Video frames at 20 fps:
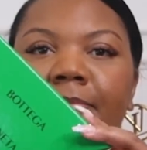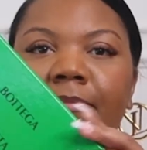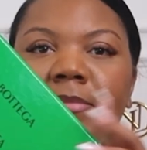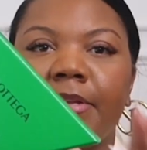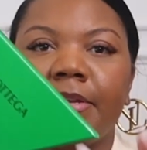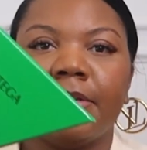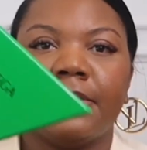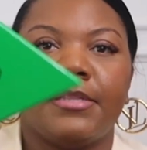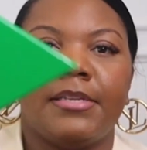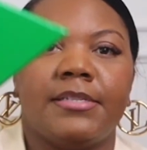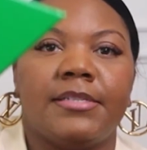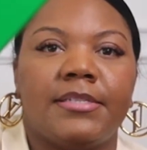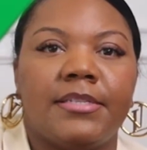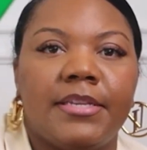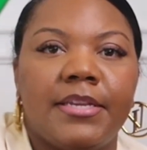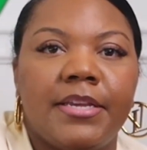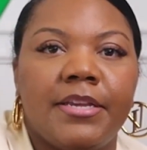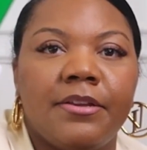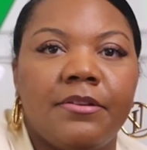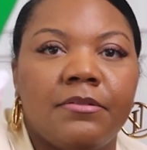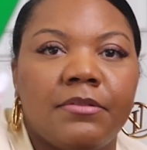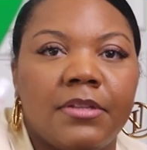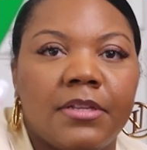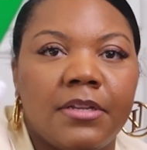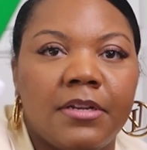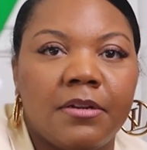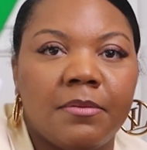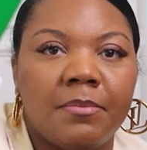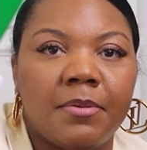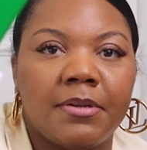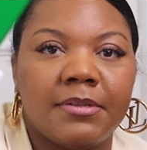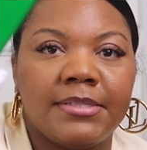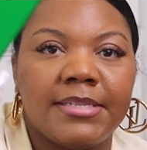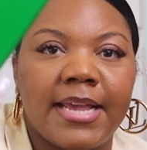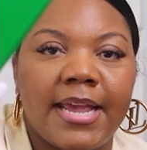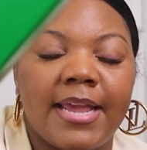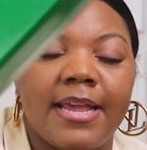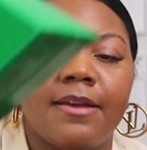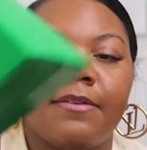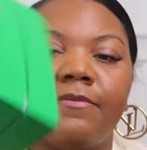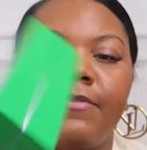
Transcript: There are these cute little Bottega